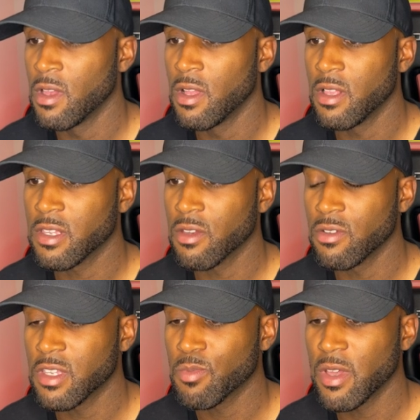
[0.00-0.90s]
let's go
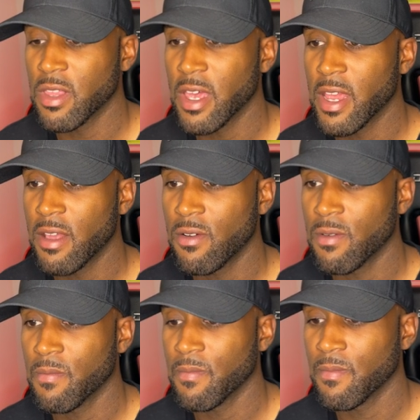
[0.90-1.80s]
and spell that out.
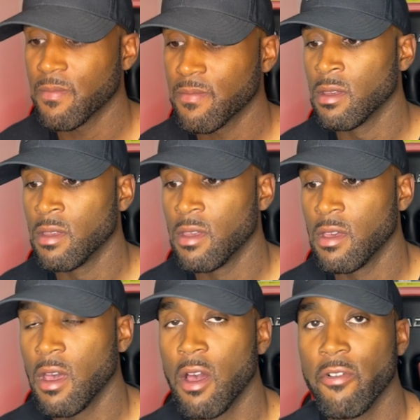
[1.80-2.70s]

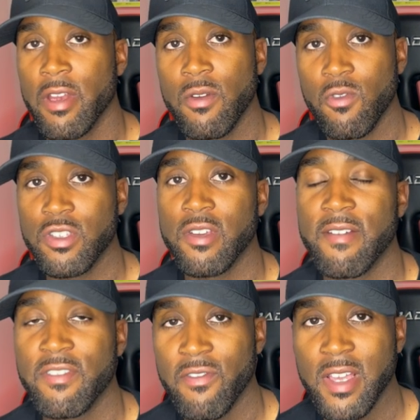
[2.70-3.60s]
All right, once you
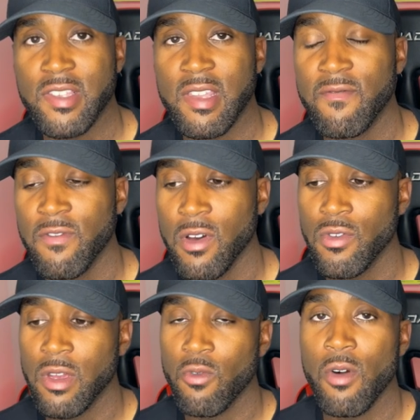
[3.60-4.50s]
have device info,
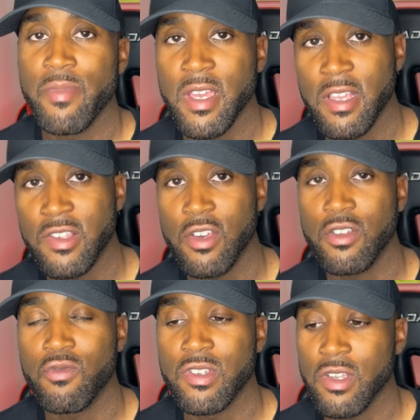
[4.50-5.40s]
there won't be any
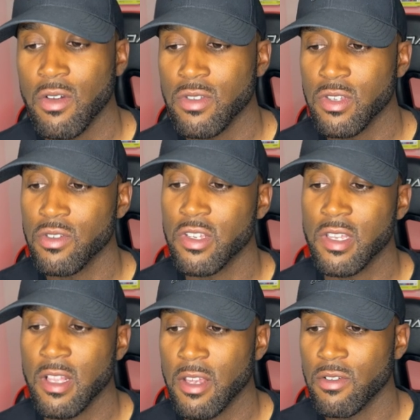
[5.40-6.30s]
search results, so just
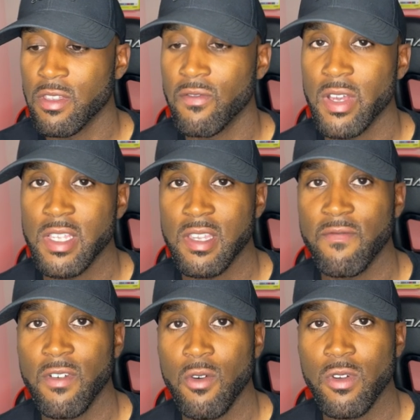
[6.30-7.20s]
click on device
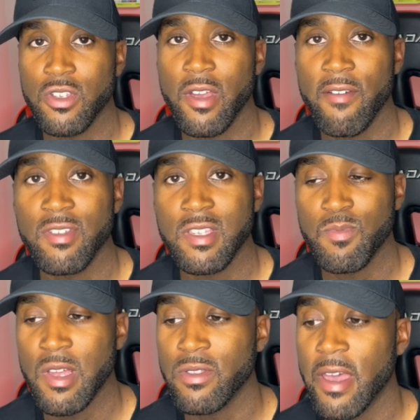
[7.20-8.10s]
info once you have it spelled